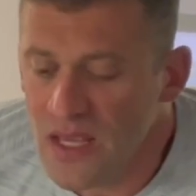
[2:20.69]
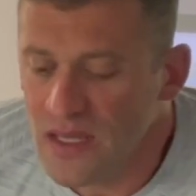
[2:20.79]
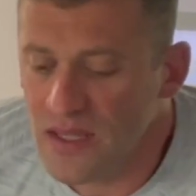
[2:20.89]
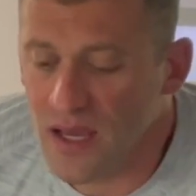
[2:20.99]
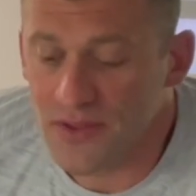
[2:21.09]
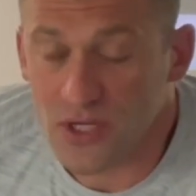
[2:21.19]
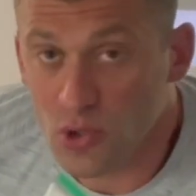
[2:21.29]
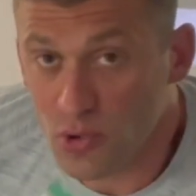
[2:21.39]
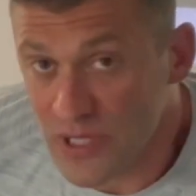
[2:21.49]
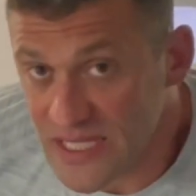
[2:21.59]
The
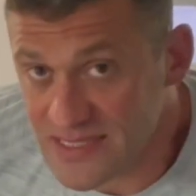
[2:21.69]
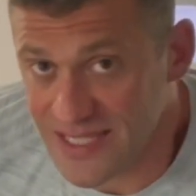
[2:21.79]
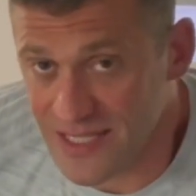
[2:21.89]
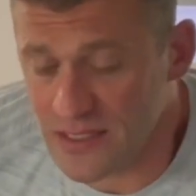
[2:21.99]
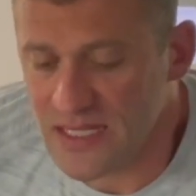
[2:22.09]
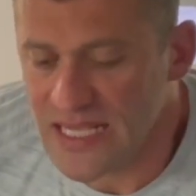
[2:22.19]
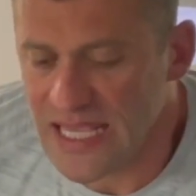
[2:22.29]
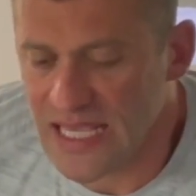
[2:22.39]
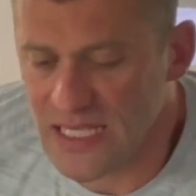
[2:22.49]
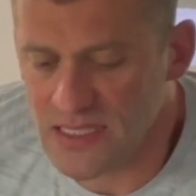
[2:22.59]
creatine
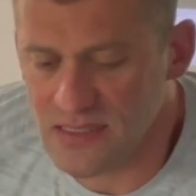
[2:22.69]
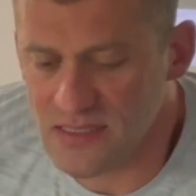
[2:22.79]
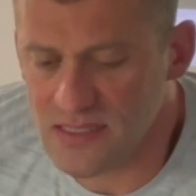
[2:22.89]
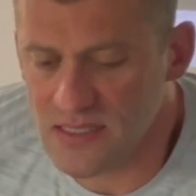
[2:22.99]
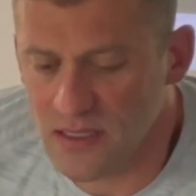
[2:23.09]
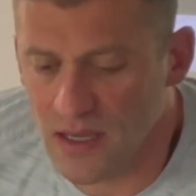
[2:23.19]
is